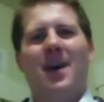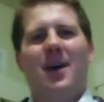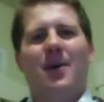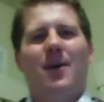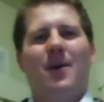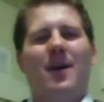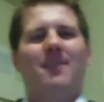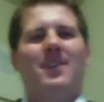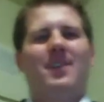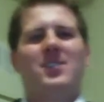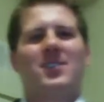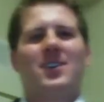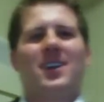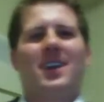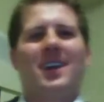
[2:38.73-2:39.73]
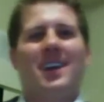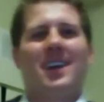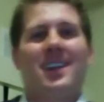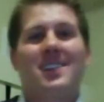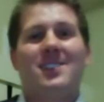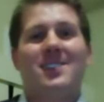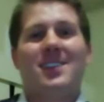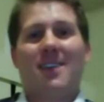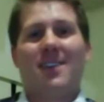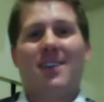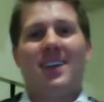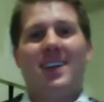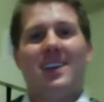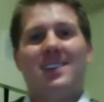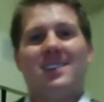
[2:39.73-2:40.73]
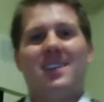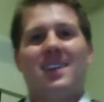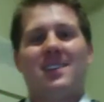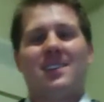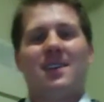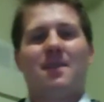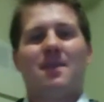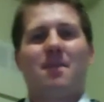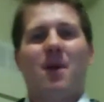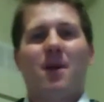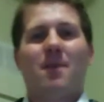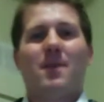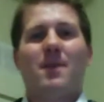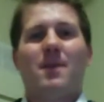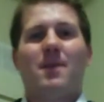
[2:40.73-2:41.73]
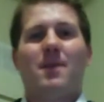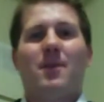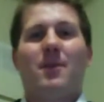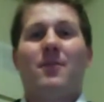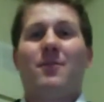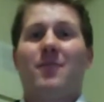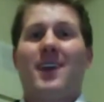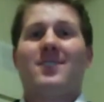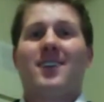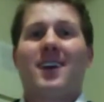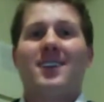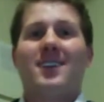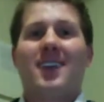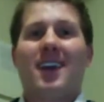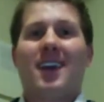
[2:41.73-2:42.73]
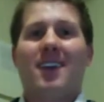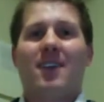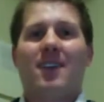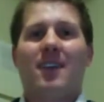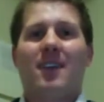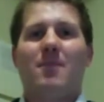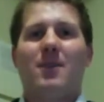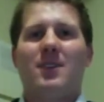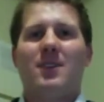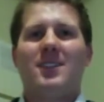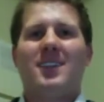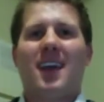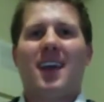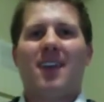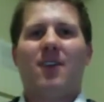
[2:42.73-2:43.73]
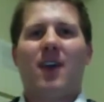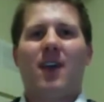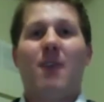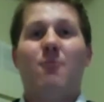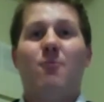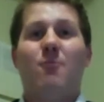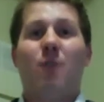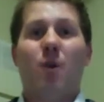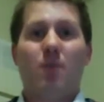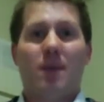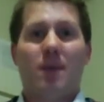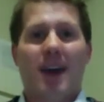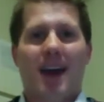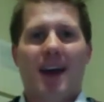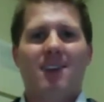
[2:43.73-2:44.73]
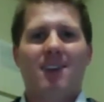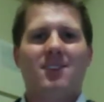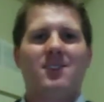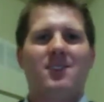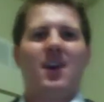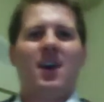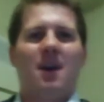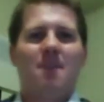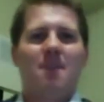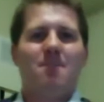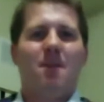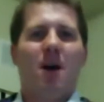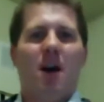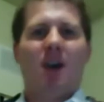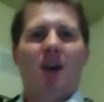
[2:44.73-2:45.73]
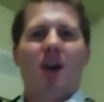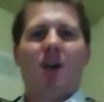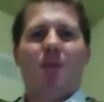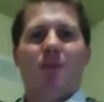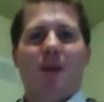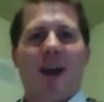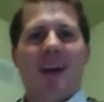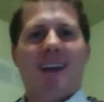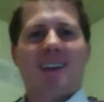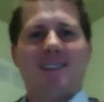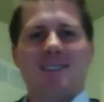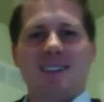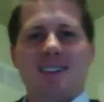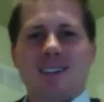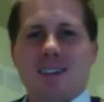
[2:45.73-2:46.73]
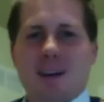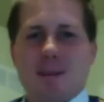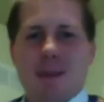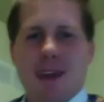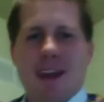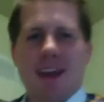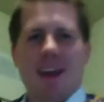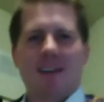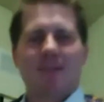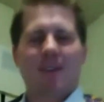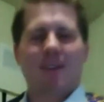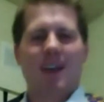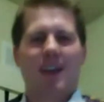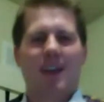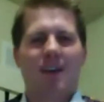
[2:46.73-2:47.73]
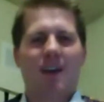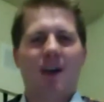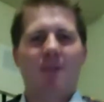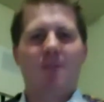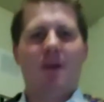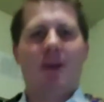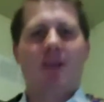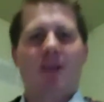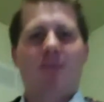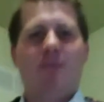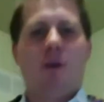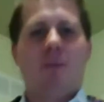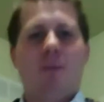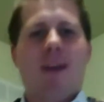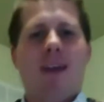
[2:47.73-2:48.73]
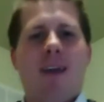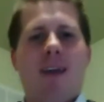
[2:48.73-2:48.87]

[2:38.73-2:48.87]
Well, eventually, in the 70s, some Hmong people in France got together and they put together a Romanized Hmong writing system. And I have right here a Book of Mormon